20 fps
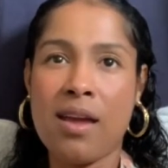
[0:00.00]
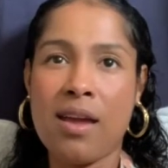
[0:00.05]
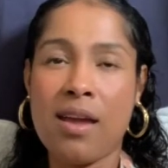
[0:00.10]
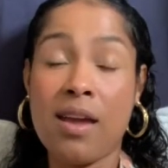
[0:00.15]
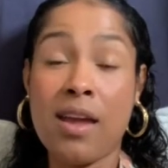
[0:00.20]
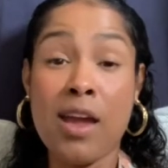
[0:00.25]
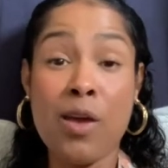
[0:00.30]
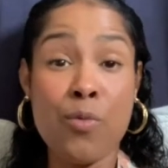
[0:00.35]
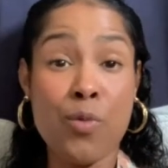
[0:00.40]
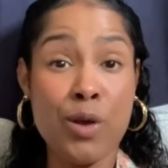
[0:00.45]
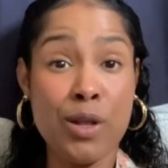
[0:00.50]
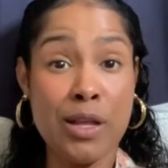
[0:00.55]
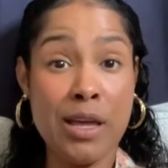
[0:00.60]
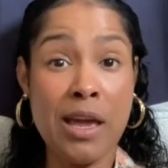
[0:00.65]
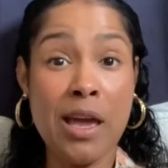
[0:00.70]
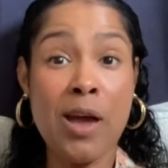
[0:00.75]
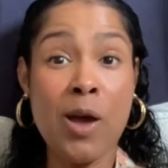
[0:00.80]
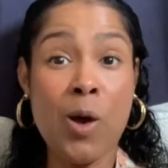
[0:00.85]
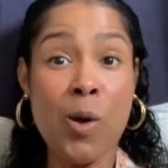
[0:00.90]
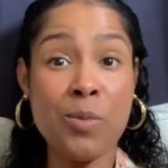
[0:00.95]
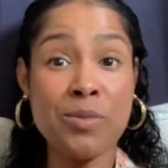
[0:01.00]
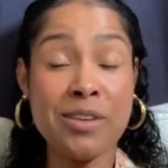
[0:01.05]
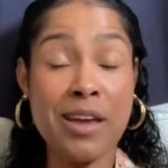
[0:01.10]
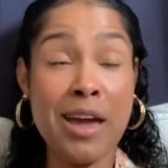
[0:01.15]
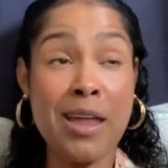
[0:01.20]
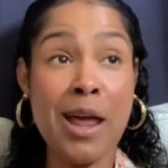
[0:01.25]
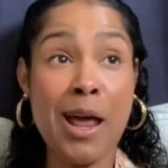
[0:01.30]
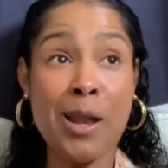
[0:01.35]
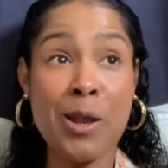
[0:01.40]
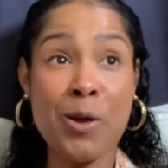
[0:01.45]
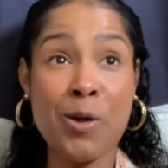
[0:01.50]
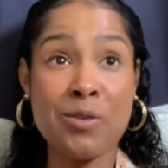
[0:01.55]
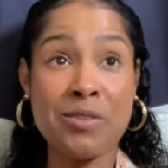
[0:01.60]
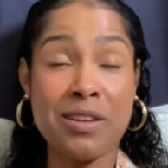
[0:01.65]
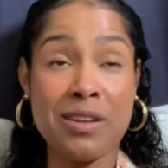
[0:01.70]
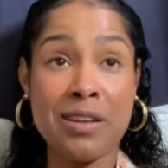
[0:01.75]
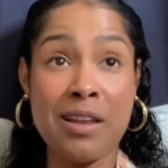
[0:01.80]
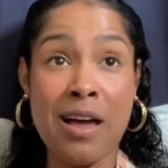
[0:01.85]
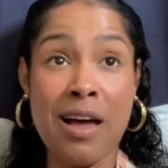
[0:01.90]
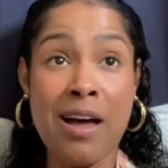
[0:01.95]
it really helped. And I learned a
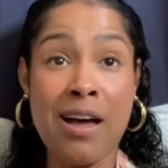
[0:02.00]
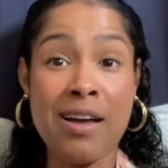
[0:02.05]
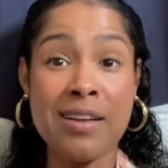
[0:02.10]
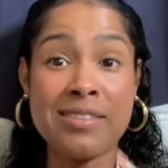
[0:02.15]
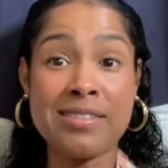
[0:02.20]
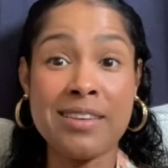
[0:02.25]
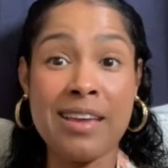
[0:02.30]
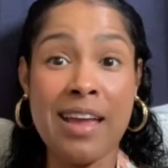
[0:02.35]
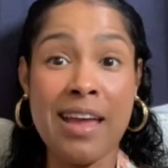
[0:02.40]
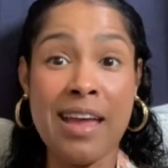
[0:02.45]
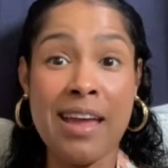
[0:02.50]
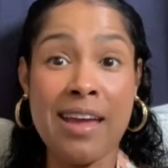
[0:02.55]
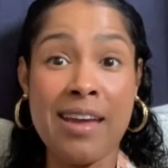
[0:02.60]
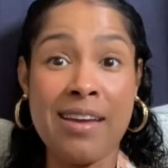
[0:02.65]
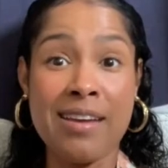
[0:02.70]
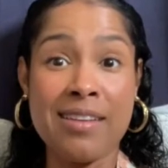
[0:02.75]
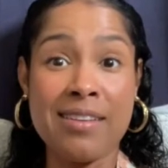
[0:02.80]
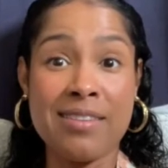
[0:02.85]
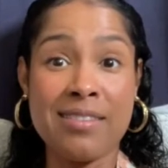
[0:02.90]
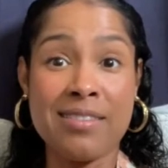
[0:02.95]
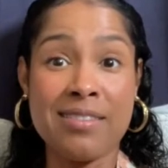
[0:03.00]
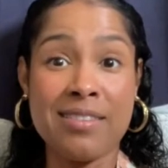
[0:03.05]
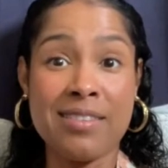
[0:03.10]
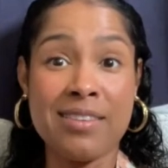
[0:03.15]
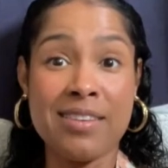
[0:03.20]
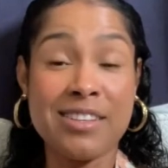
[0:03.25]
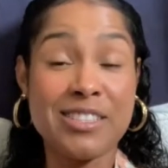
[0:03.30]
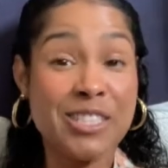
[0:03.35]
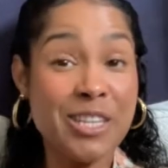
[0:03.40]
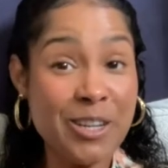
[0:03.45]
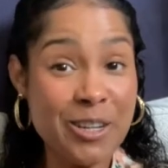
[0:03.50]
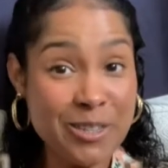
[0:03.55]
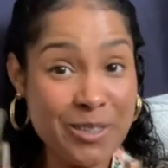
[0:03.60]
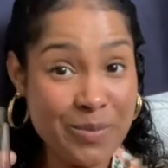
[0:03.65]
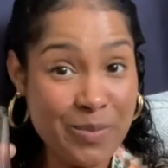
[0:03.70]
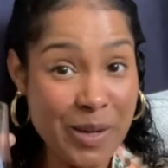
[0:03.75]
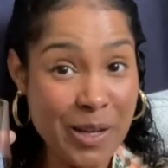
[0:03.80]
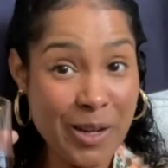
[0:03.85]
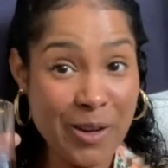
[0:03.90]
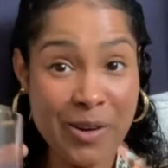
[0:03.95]
lot, and cheers to
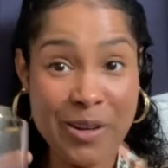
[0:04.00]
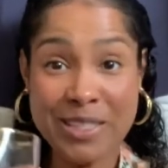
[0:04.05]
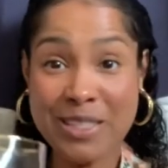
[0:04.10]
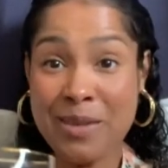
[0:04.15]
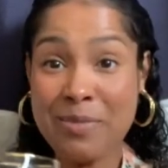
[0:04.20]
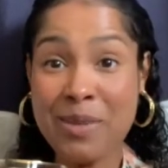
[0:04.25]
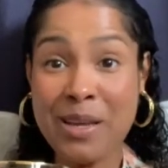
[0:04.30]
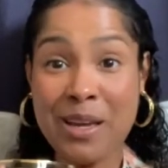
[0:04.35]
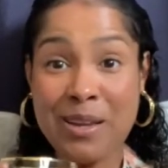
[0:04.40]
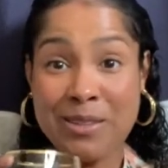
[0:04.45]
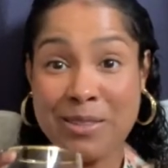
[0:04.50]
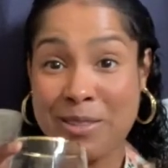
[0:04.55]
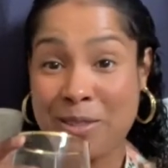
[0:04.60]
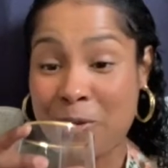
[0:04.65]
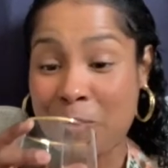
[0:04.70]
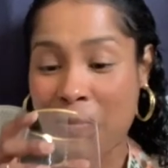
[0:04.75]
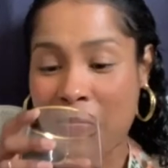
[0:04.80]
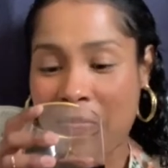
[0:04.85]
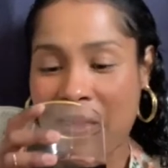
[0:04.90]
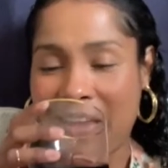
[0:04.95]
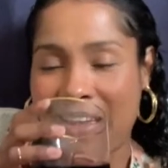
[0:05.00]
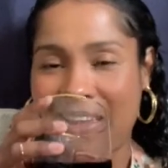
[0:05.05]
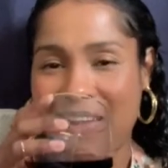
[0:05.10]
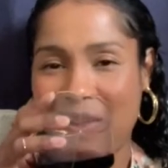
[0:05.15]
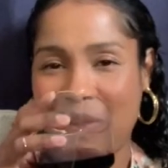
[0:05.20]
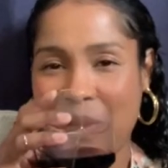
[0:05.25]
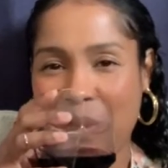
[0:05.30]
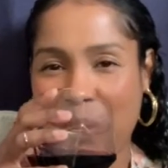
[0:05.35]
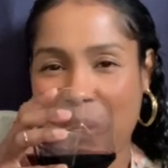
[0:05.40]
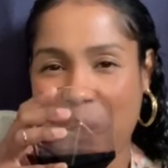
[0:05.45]
me learning something else new. And